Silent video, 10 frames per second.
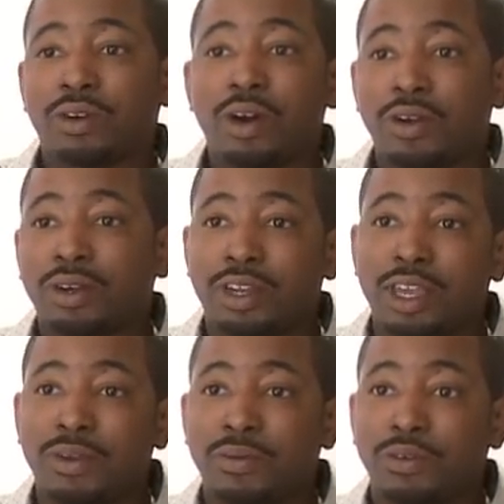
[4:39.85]
recurrent
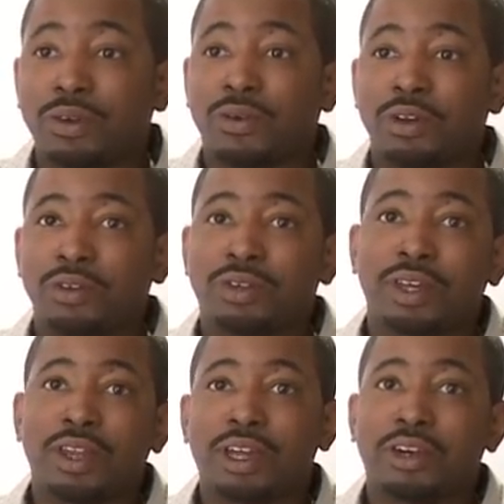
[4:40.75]
theme in the movie where you
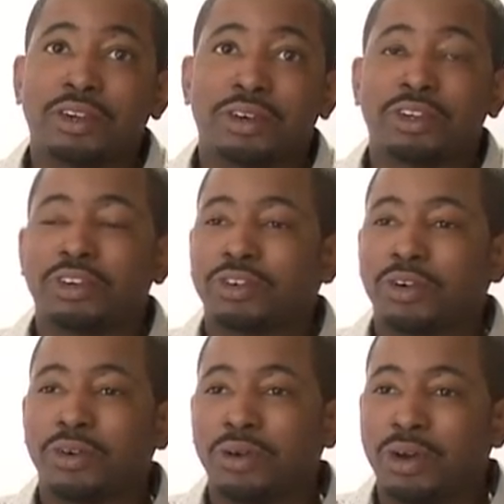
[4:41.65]
say, like, this, this is
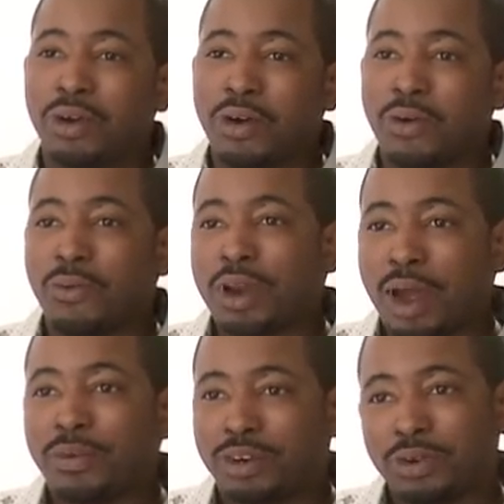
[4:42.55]
your one
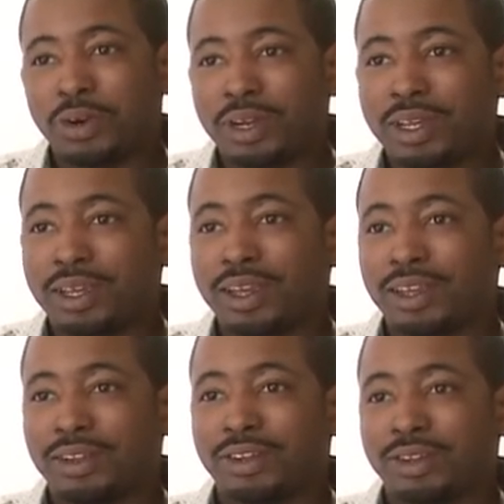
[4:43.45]
opportunity
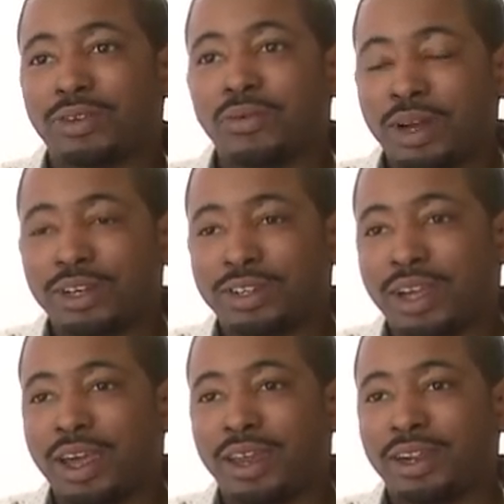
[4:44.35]
and it's your one
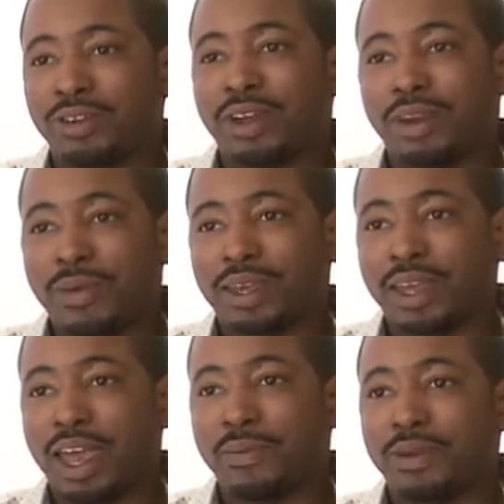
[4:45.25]
shot and you got to make
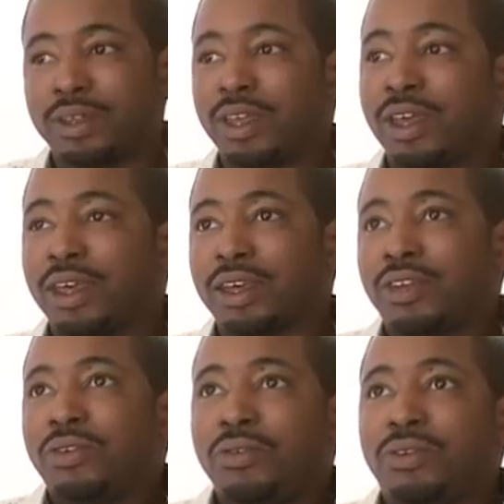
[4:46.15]
it happen.
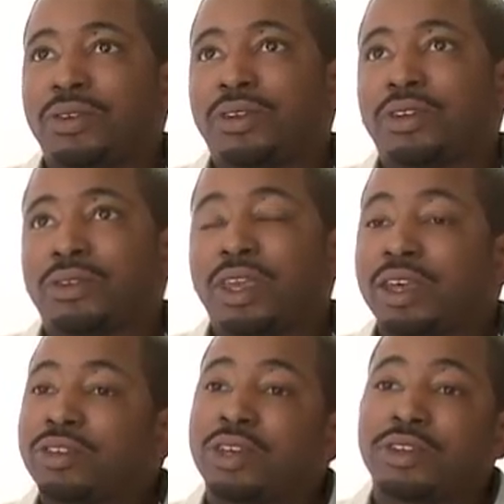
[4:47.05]
Can you
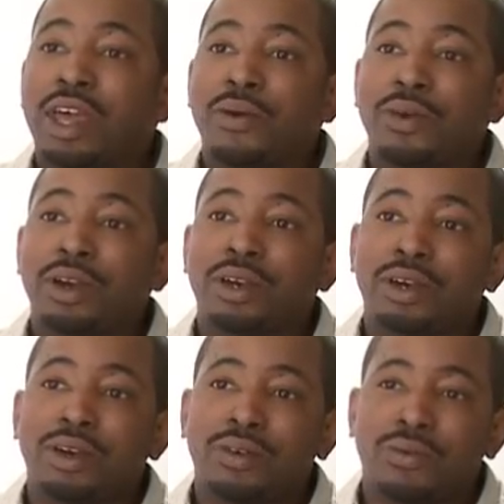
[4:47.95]
take us to a time when,
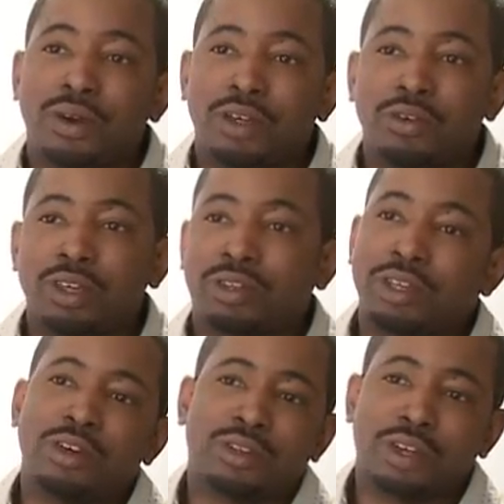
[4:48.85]
where you could
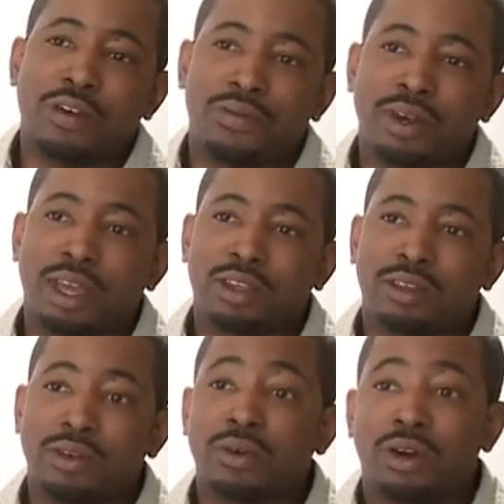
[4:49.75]
see yourself in that
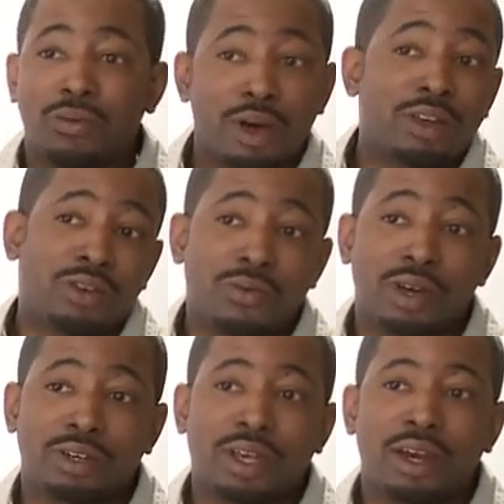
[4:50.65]
thing where it was your
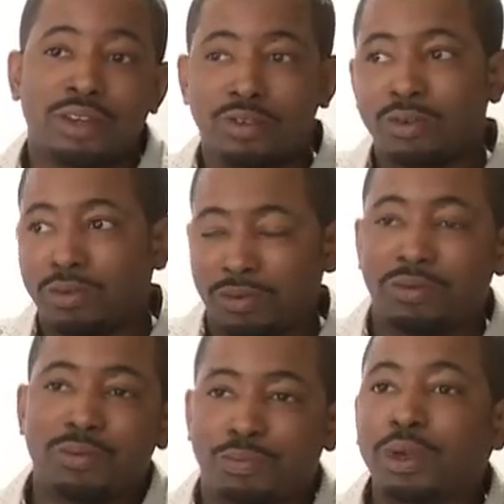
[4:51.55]
one shot and you
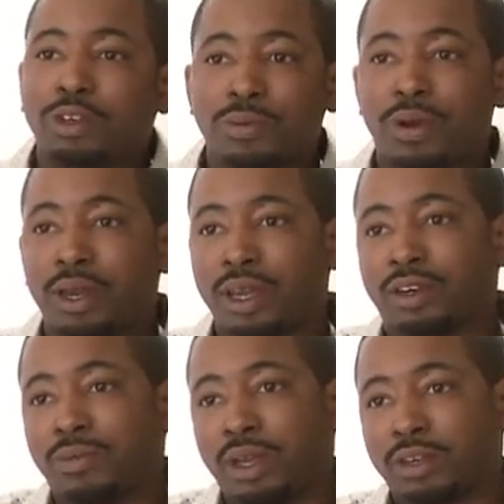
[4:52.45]
built upon
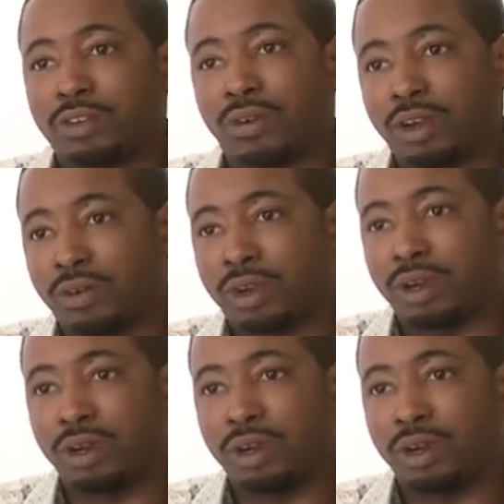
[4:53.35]
that to make this great career?